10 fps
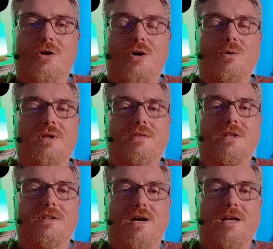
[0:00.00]
only
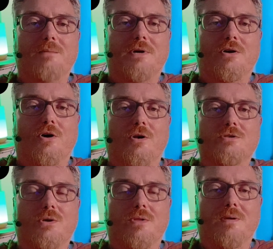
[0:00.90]
the dial but
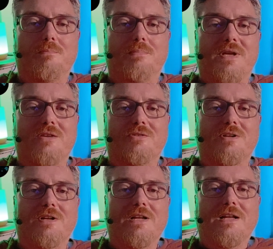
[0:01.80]
also the
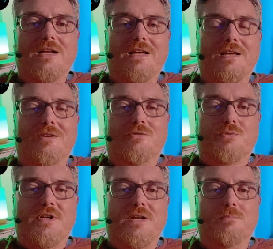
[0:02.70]
bezel is
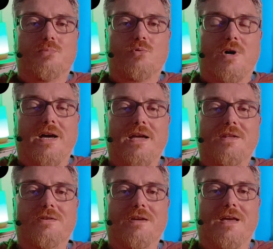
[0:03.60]
really
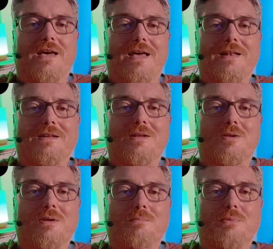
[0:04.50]
bright, and it
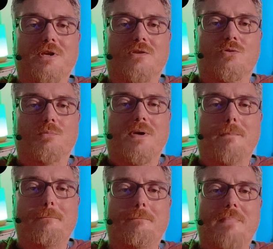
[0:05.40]
appears to be
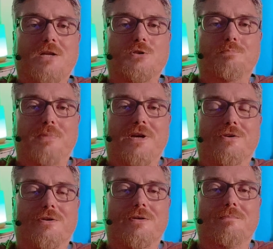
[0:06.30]
much
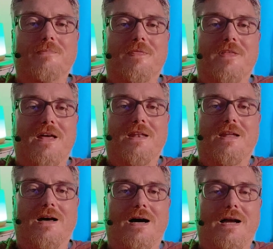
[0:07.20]
bigger
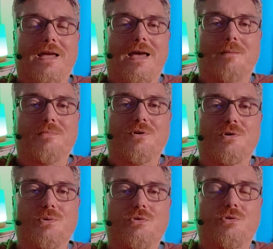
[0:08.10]
than I am
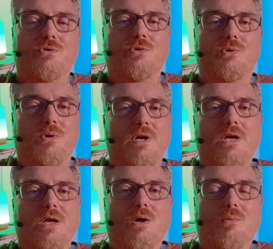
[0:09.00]
used to
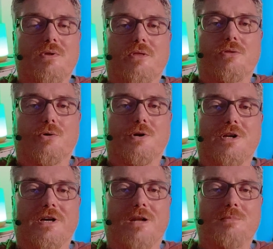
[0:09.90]
with a
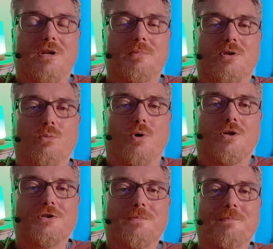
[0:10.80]
39mm watch.